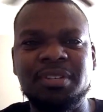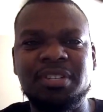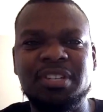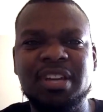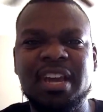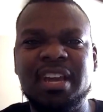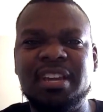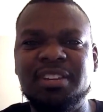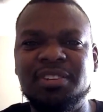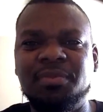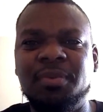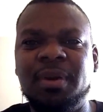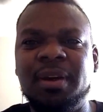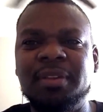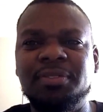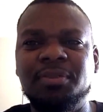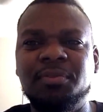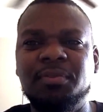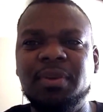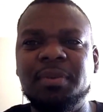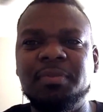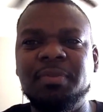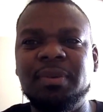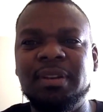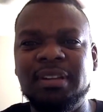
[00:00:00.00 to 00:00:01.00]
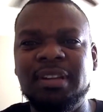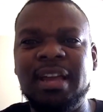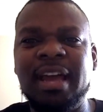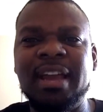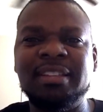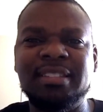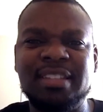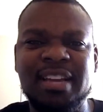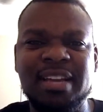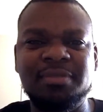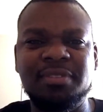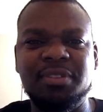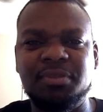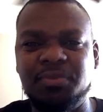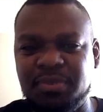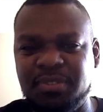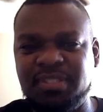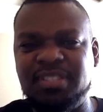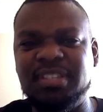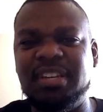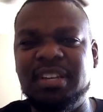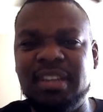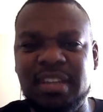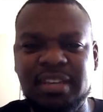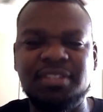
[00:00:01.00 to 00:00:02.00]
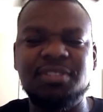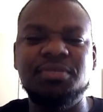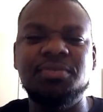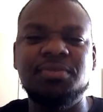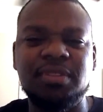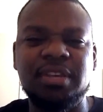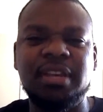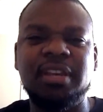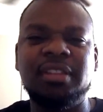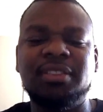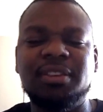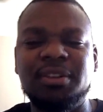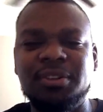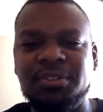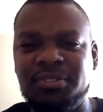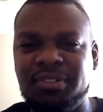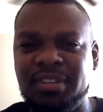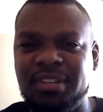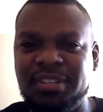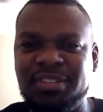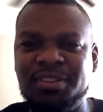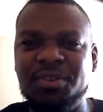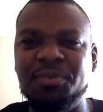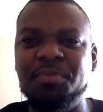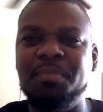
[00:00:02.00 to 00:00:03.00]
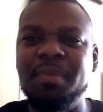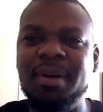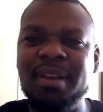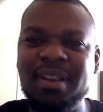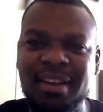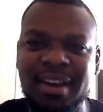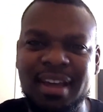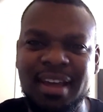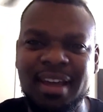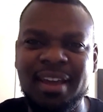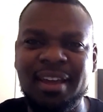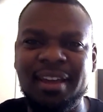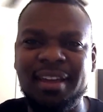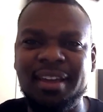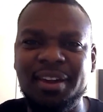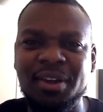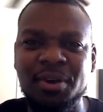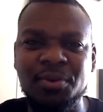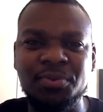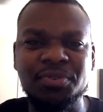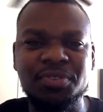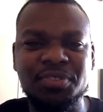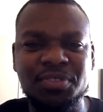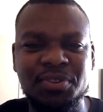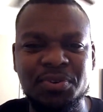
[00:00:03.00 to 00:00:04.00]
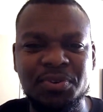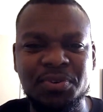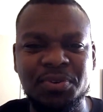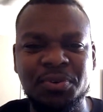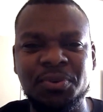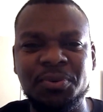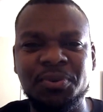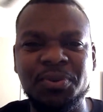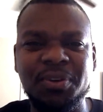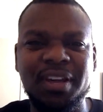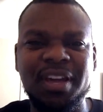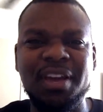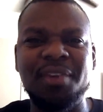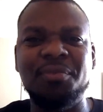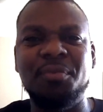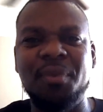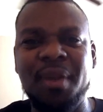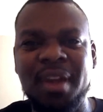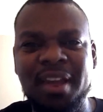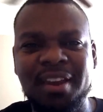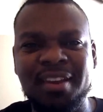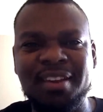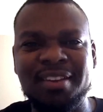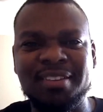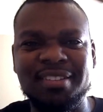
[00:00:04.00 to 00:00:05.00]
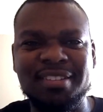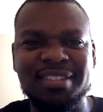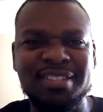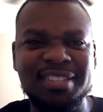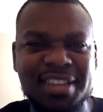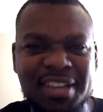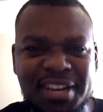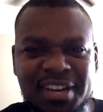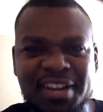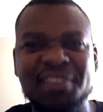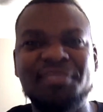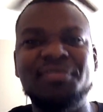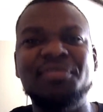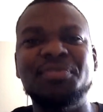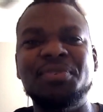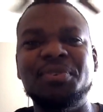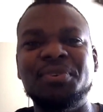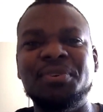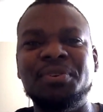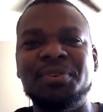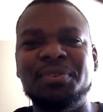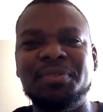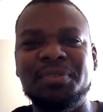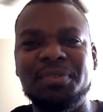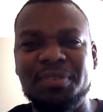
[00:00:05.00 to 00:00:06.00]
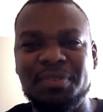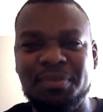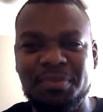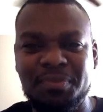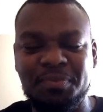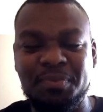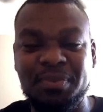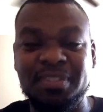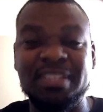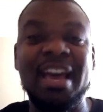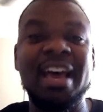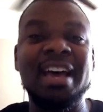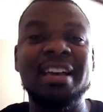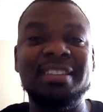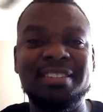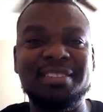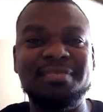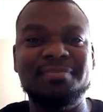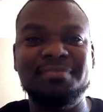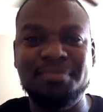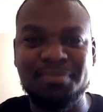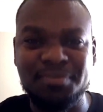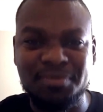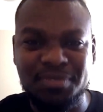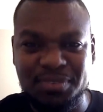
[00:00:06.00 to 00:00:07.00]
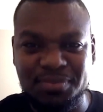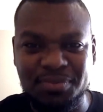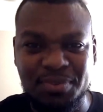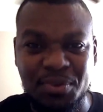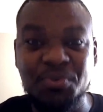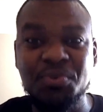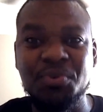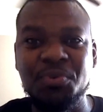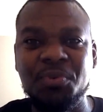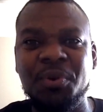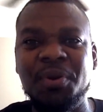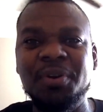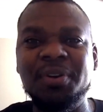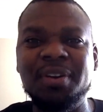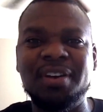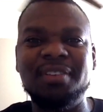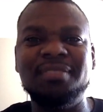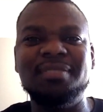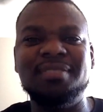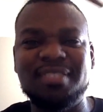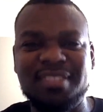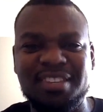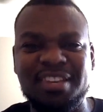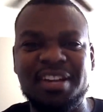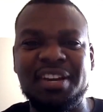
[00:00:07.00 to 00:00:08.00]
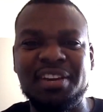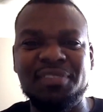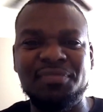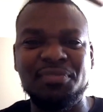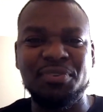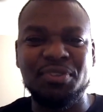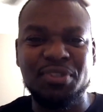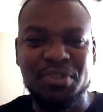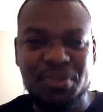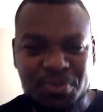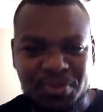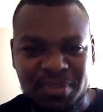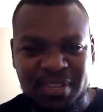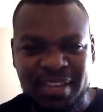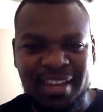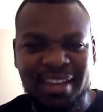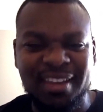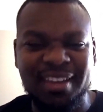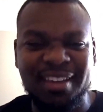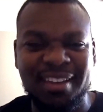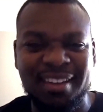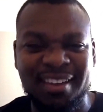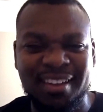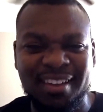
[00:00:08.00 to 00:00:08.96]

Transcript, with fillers: would change throughout the week, but a lot of times it was Sunday, Tuesday, and Thursday. So Monday, go to school, get ready, and study for, besides schoolwork, study for Tuesday.